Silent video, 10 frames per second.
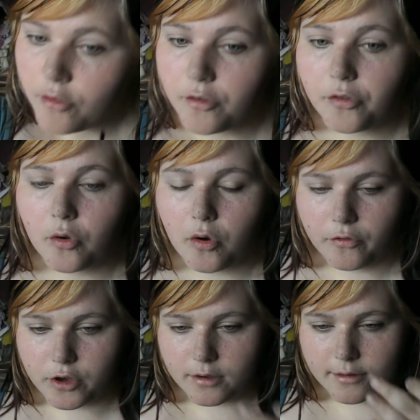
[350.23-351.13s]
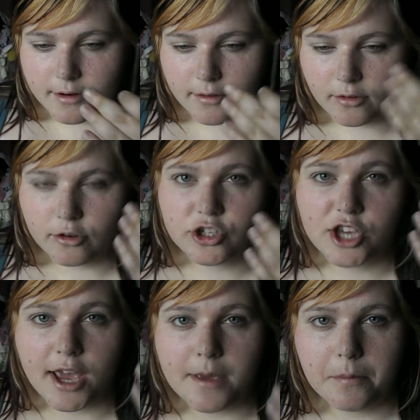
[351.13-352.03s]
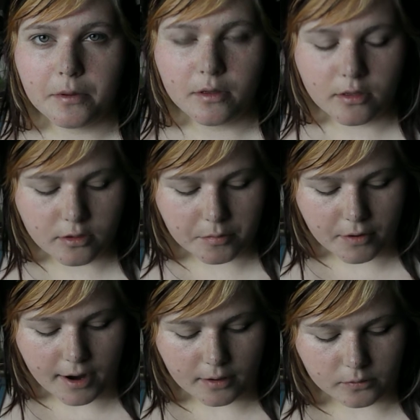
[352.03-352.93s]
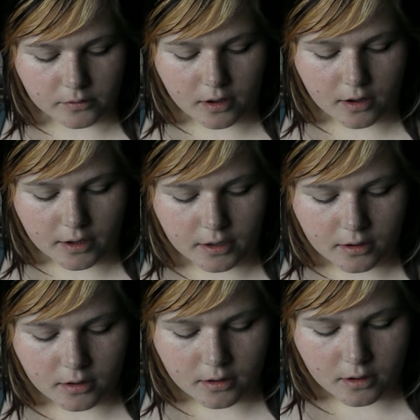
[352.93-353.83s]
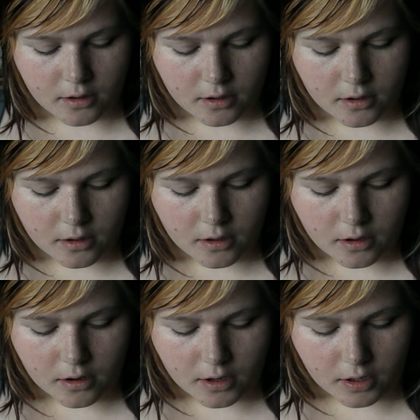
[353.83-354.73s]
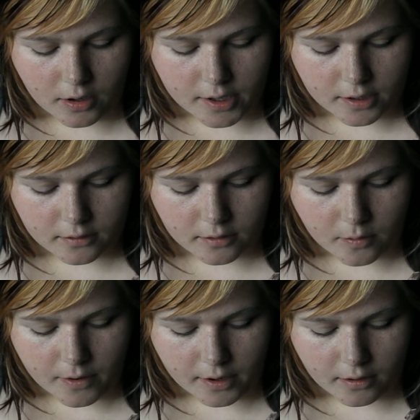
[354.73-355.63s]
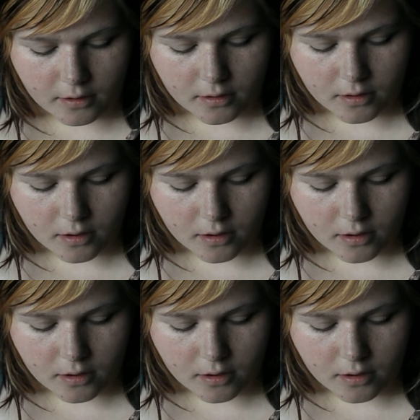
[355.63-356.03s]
just sort of using it to shape the brows that I like doing